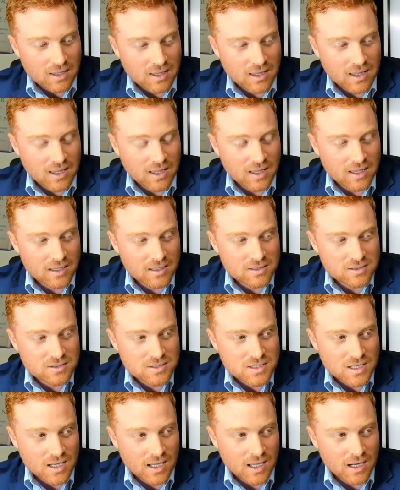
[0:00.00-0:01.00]
And,
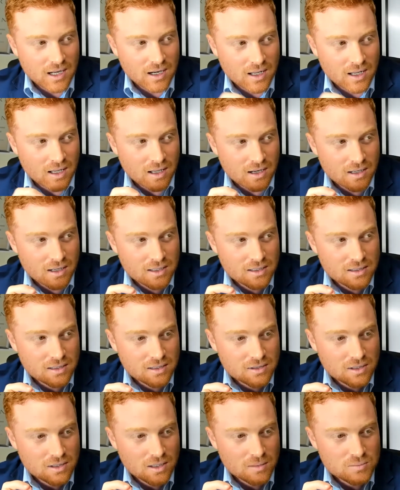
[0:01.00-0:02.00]
uh, and, I, and I
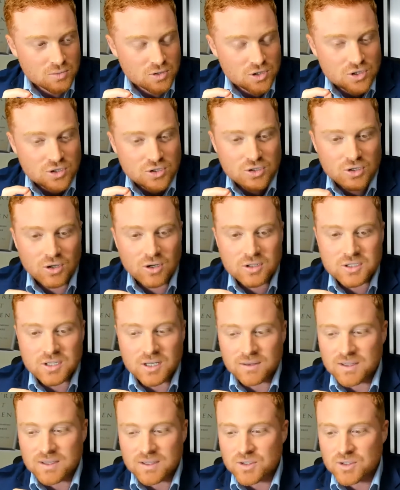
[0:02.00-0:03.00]
am
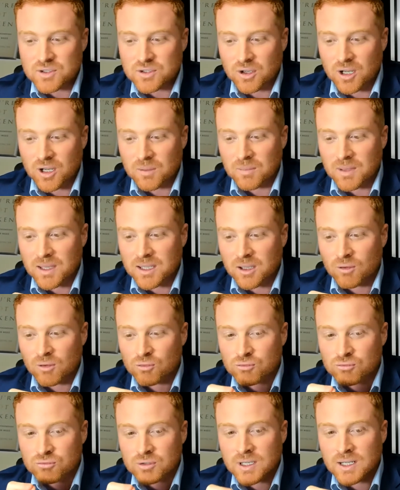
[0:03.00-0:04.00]
certain this is going to make a
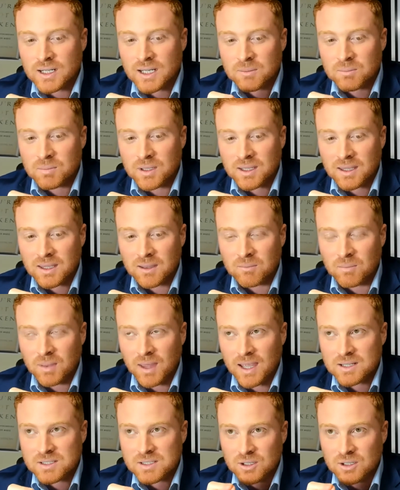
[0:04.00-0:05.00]
really big
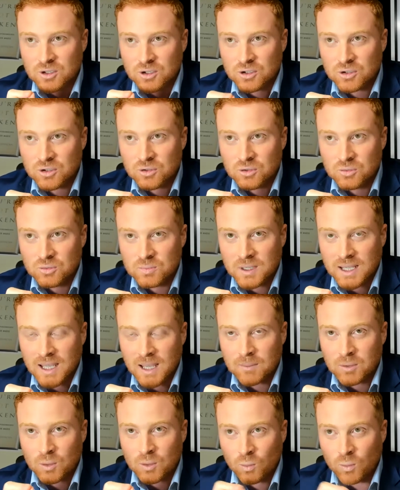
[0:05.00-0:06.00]
impact in you being
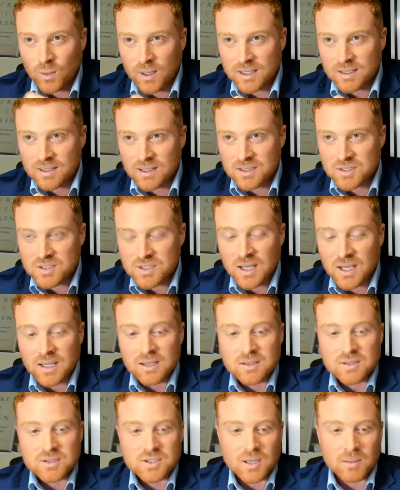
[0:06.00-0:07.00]
able to witness
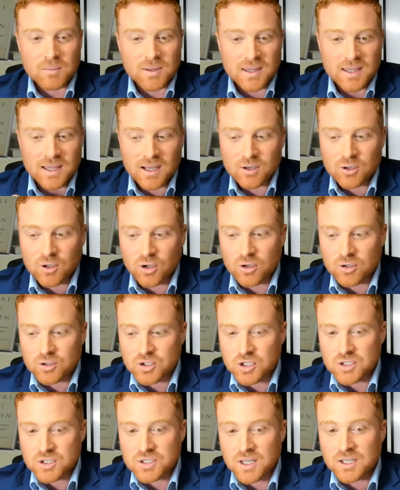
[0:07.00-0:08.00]
some of the
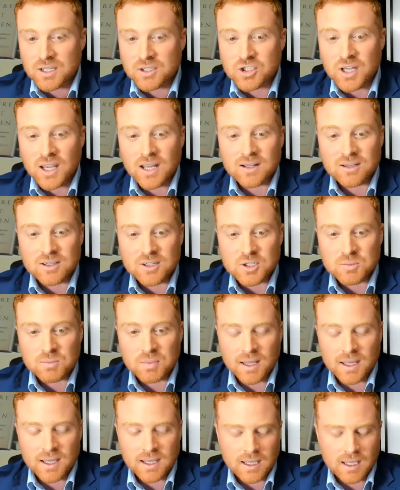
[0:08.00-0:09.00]
unconscious agendas
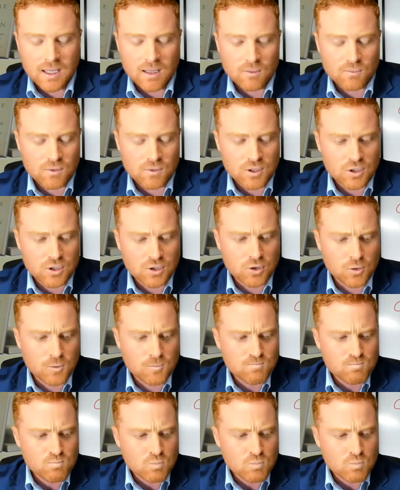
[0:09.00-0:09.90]
playing out for you.